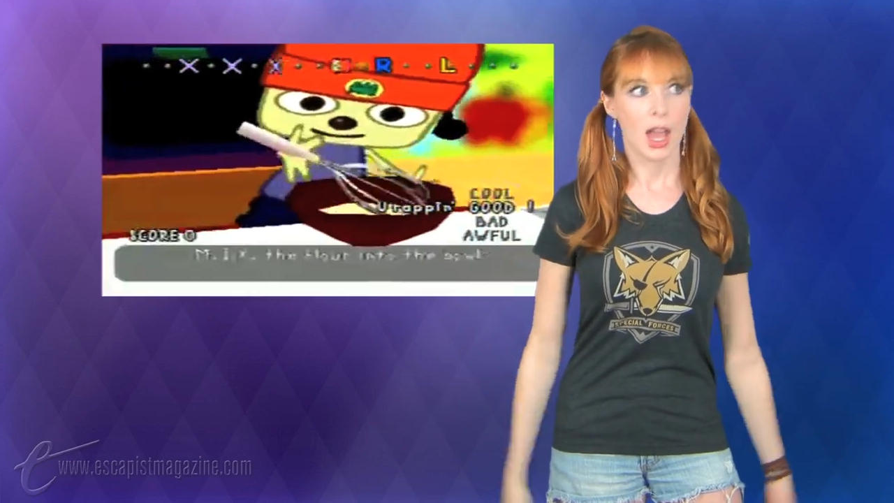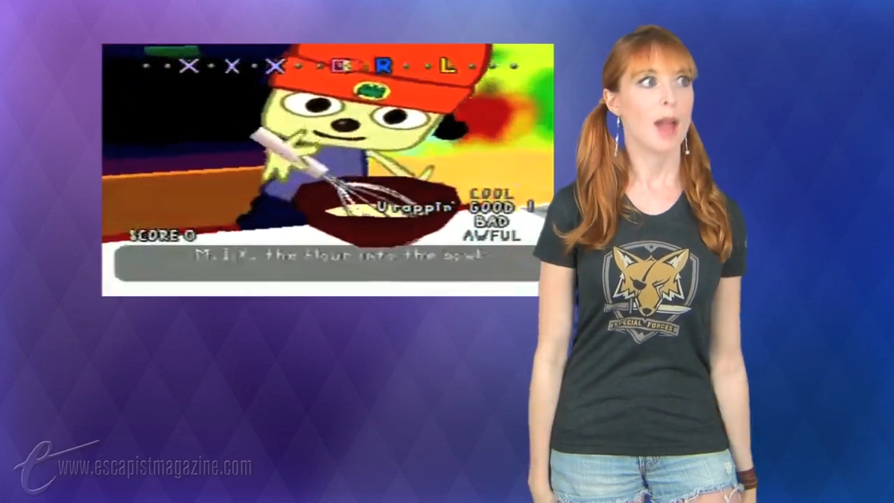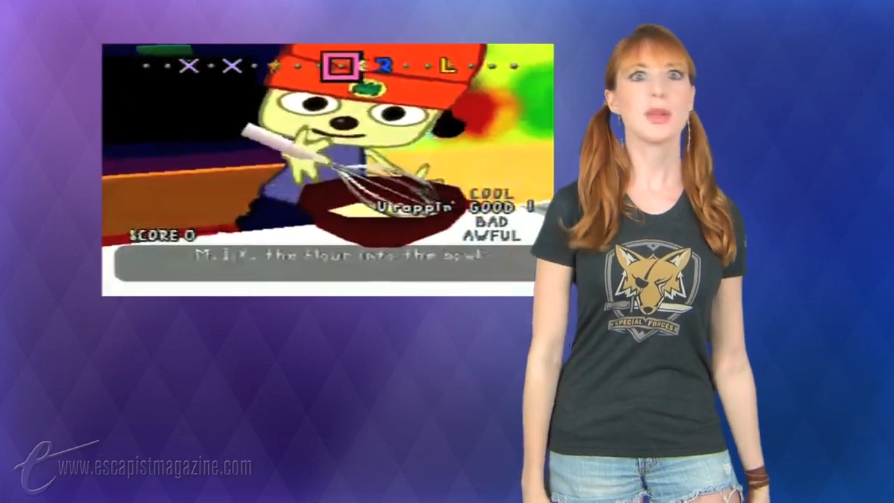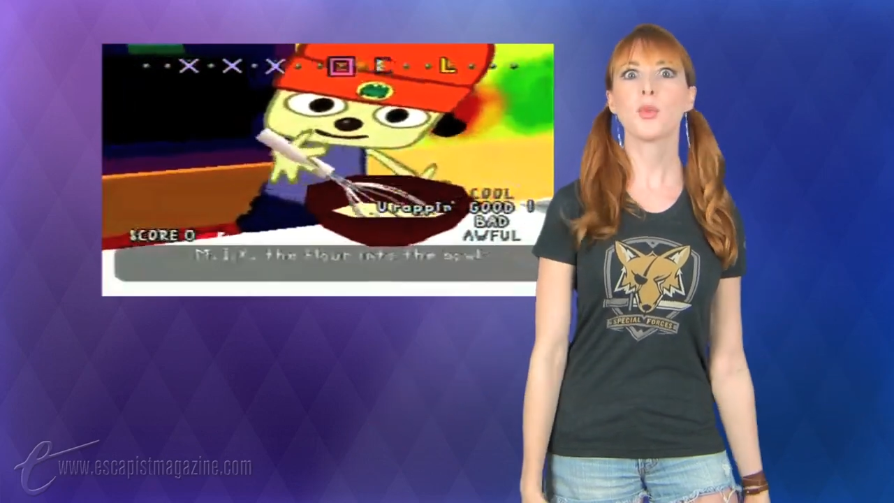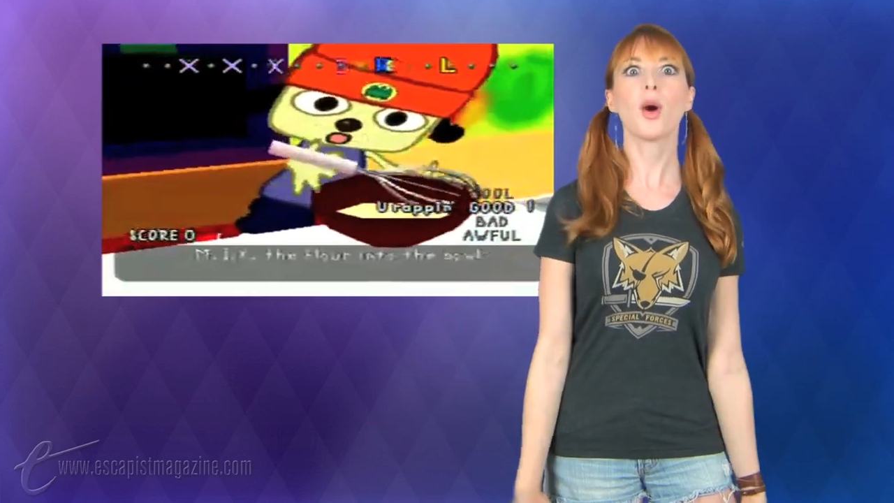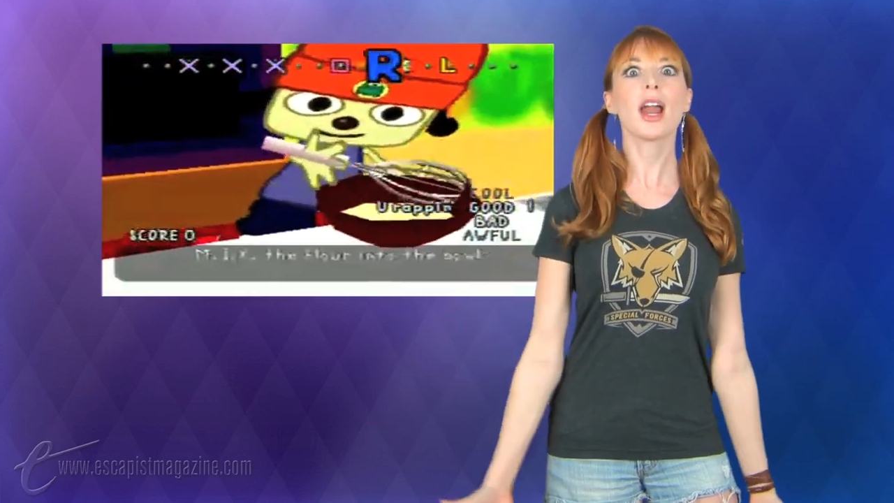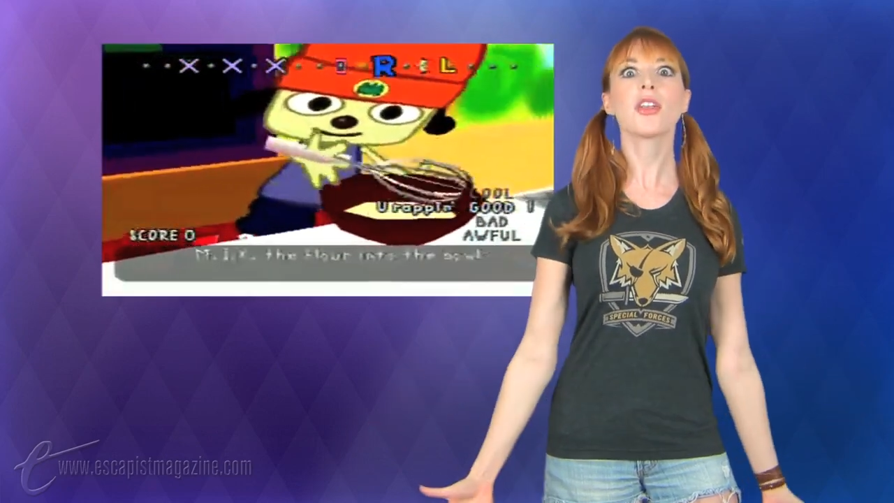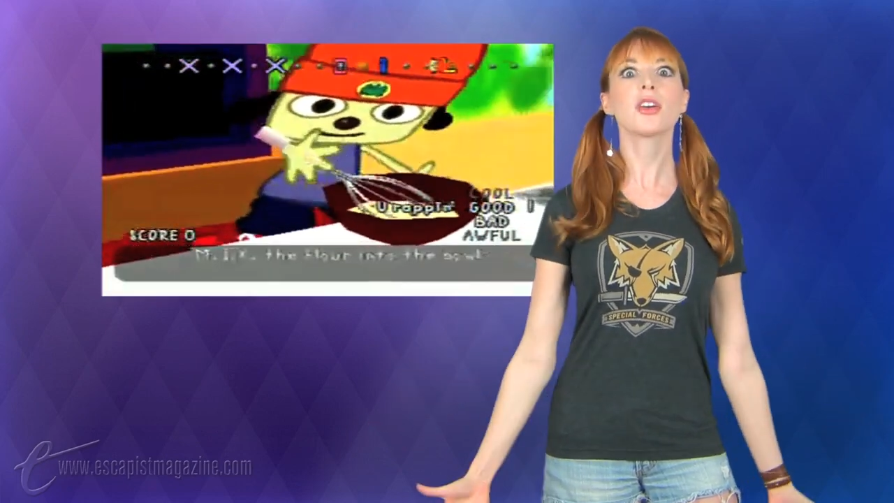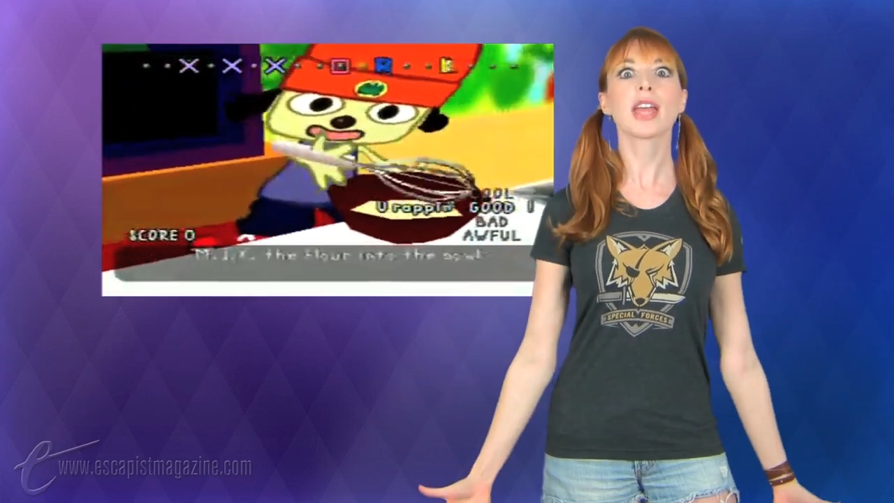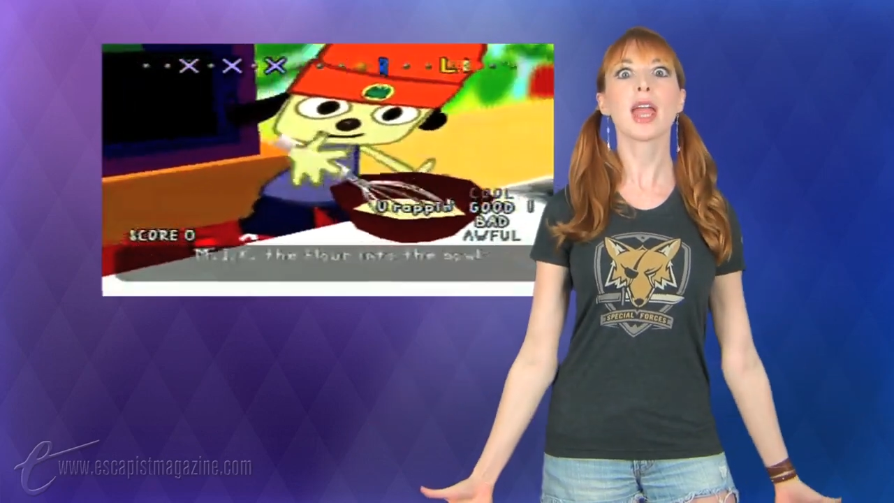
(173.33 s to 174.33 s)
I mean, what
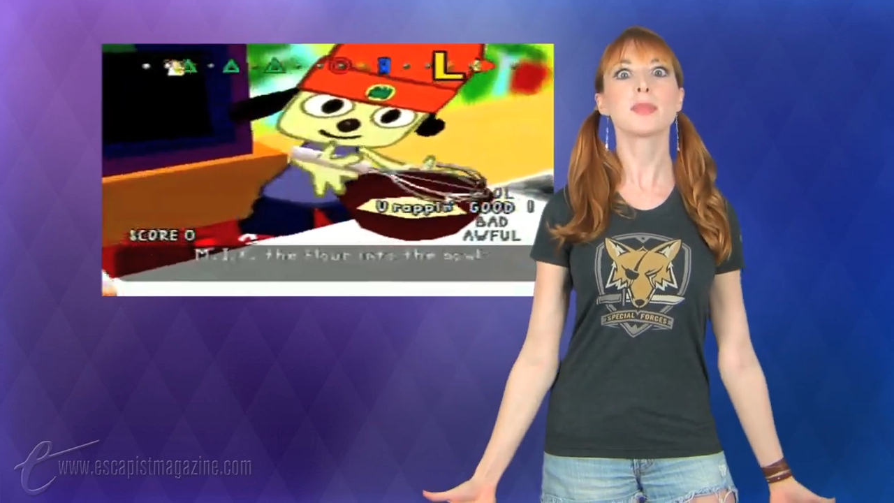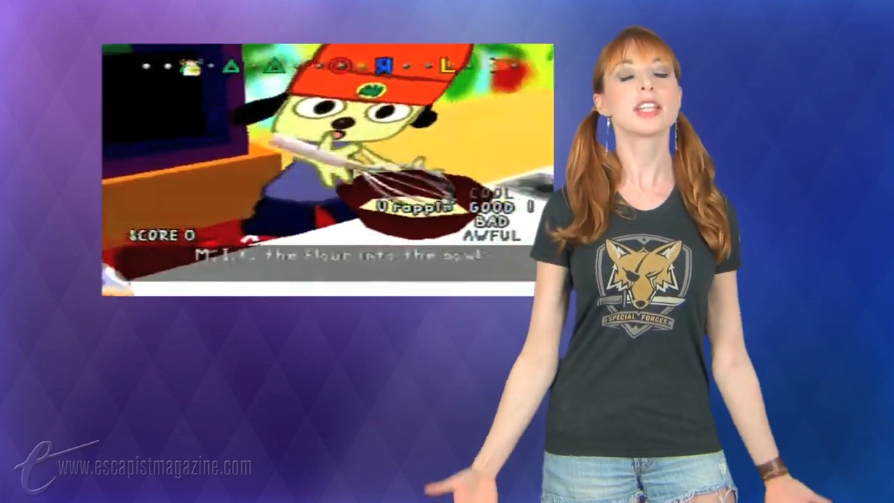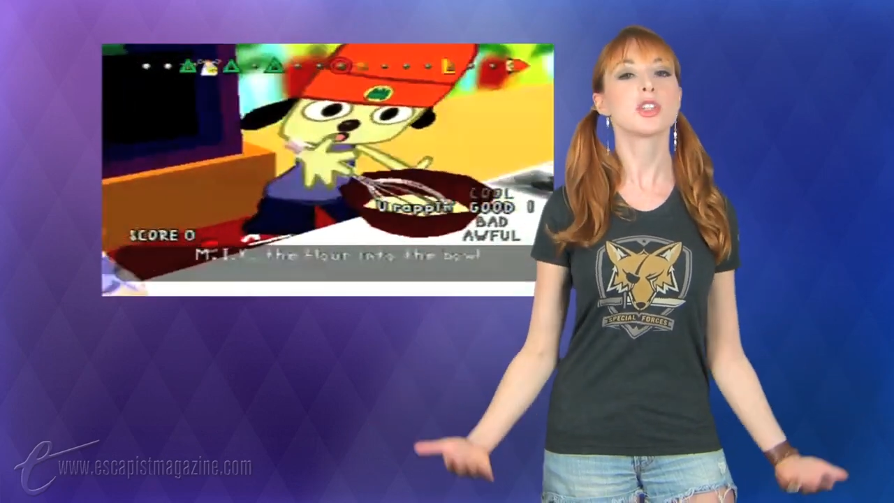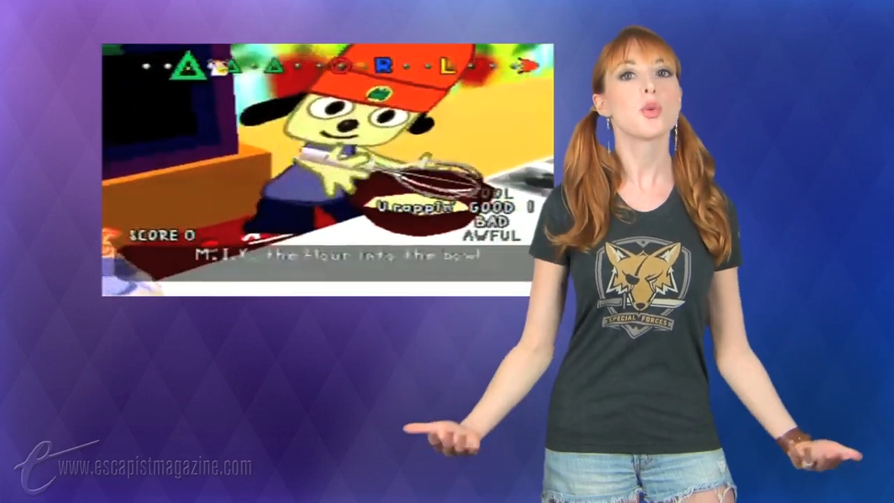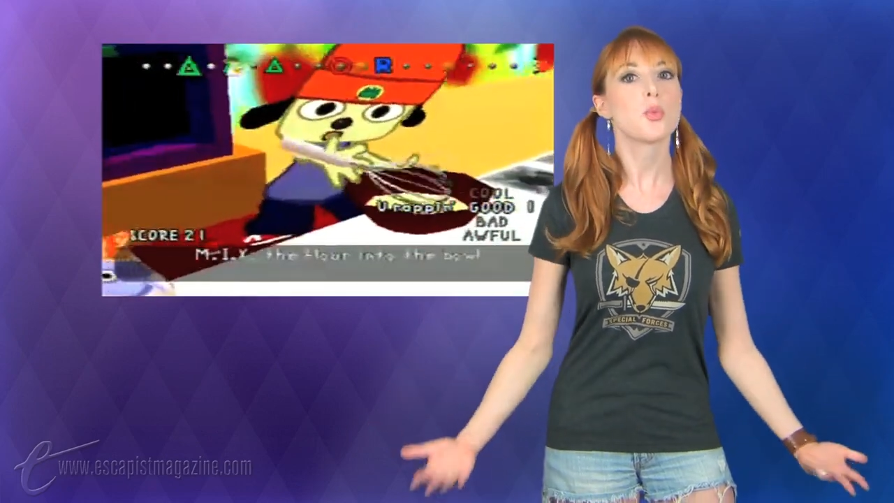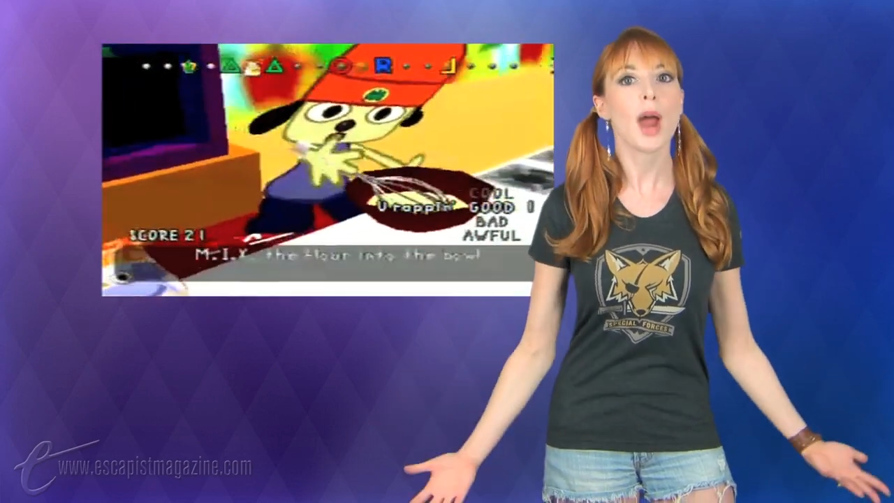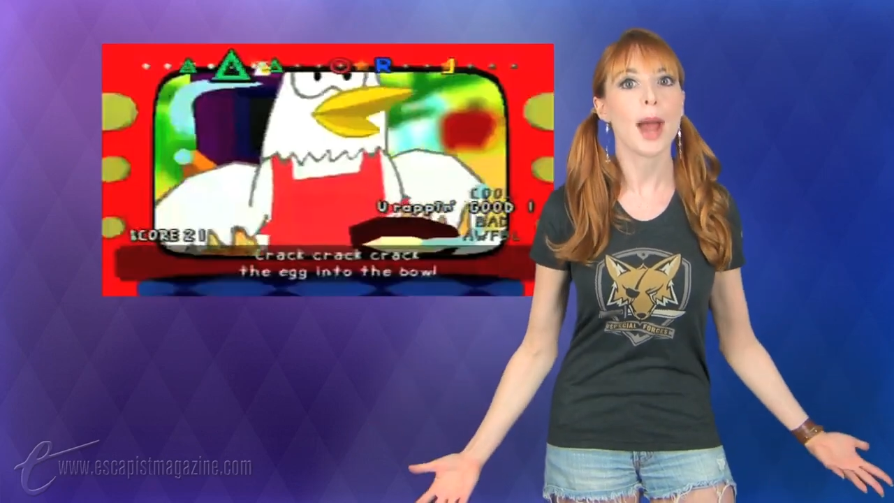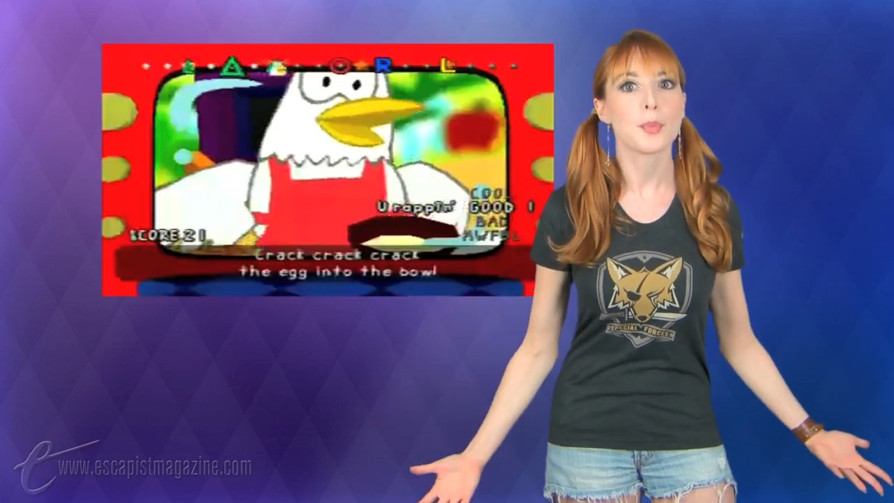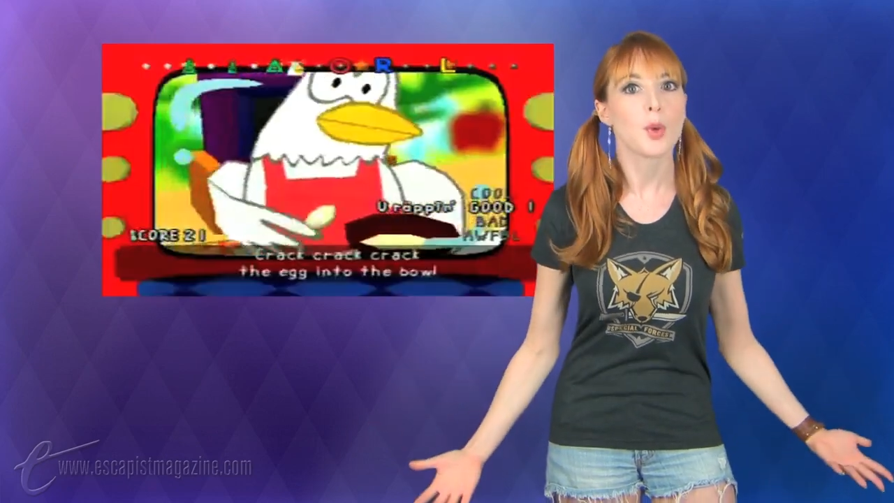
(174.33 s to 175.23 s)
other game lets you rap